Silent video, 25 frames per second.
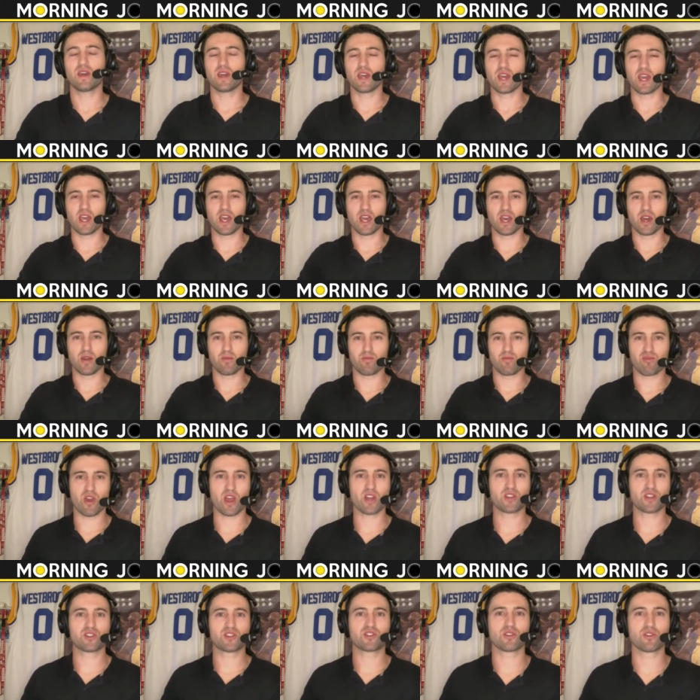and
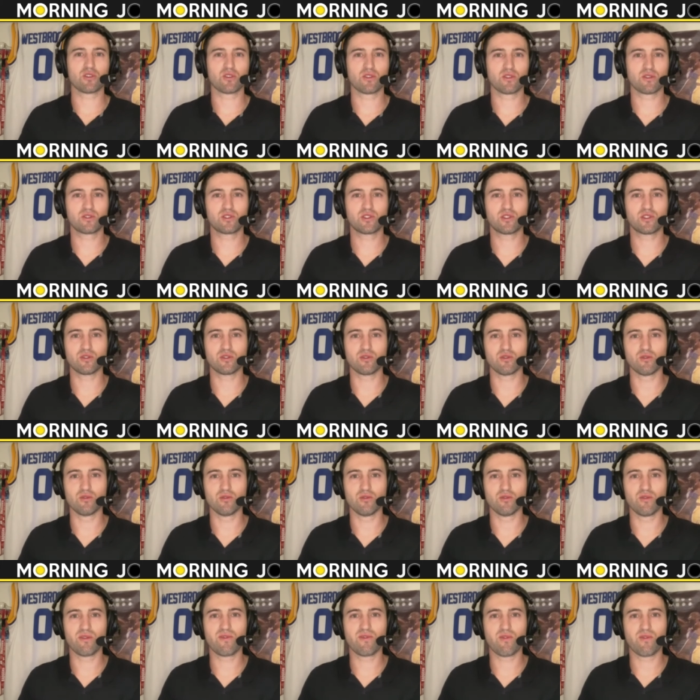pressure
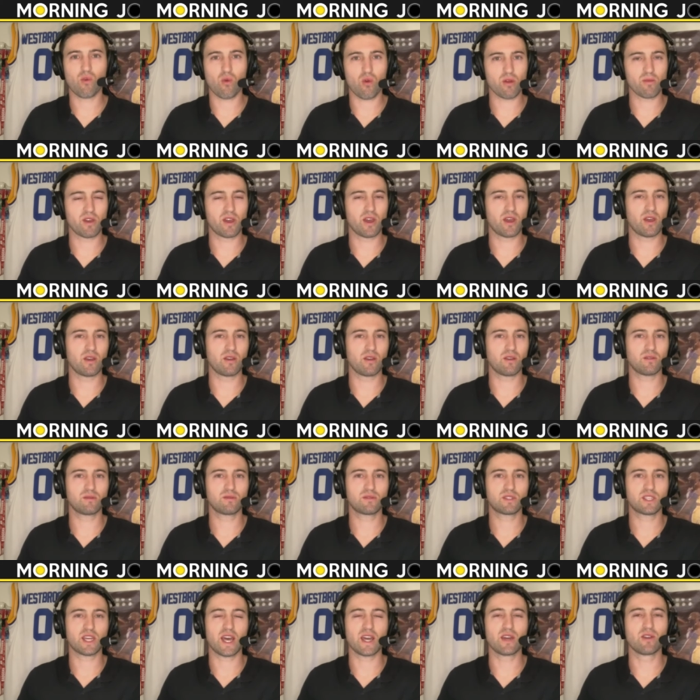to form a
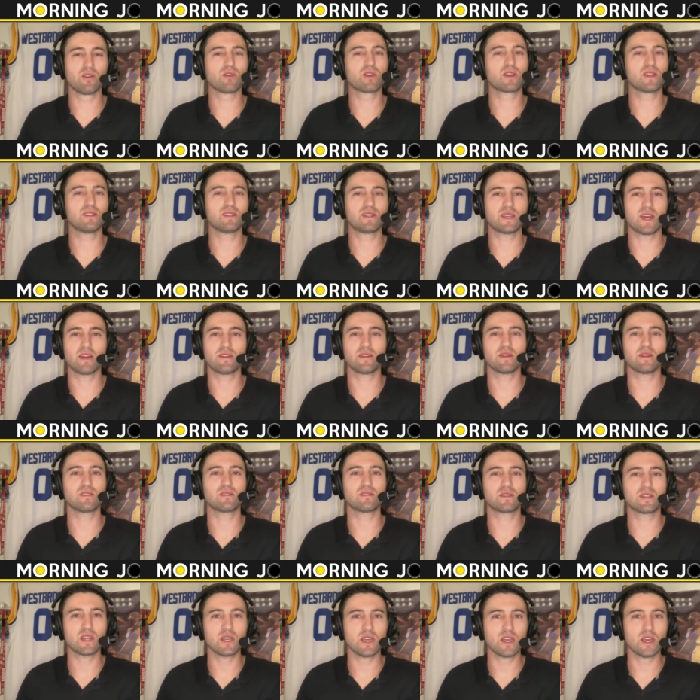title contending
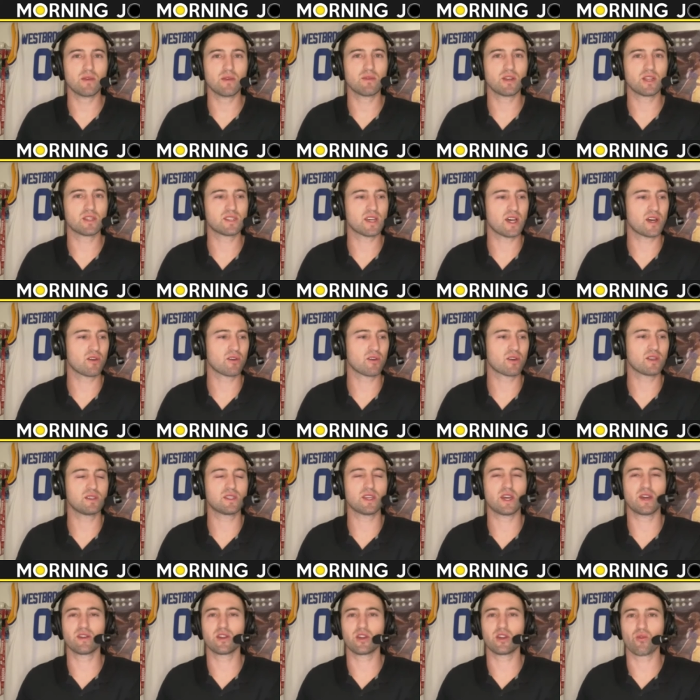team and a title
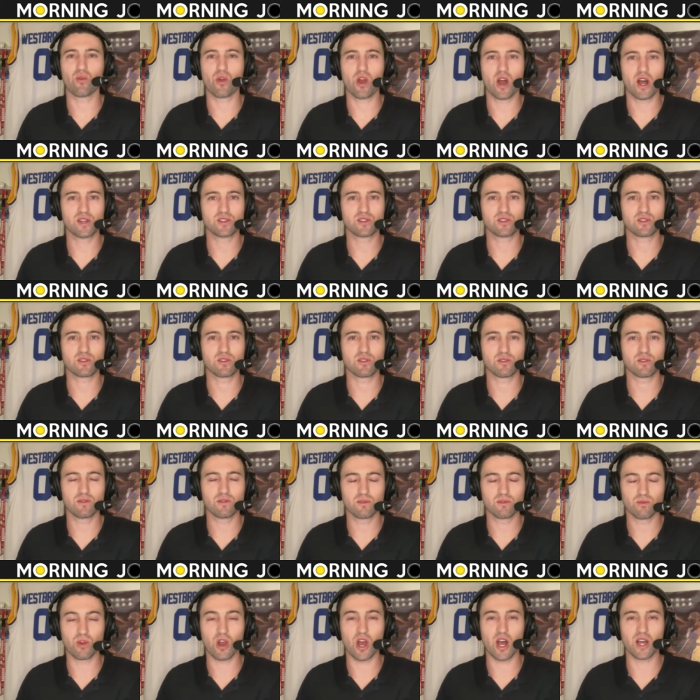contending
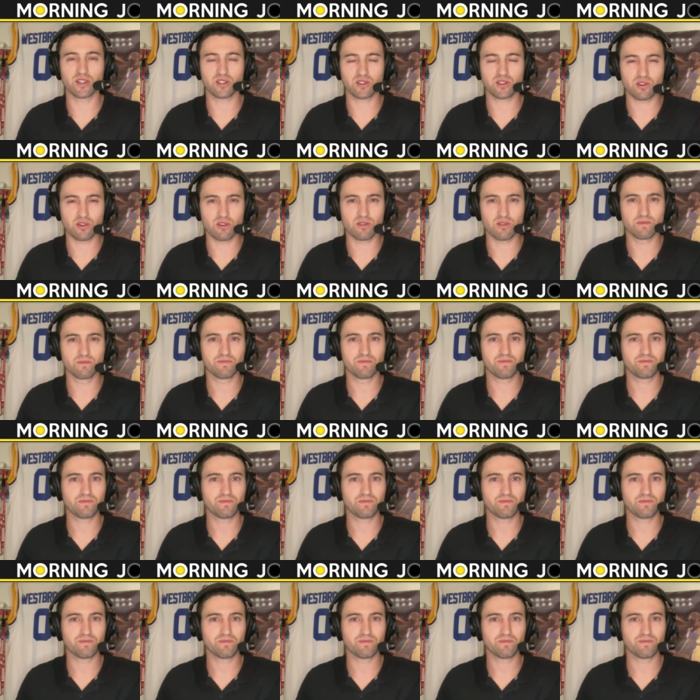roster,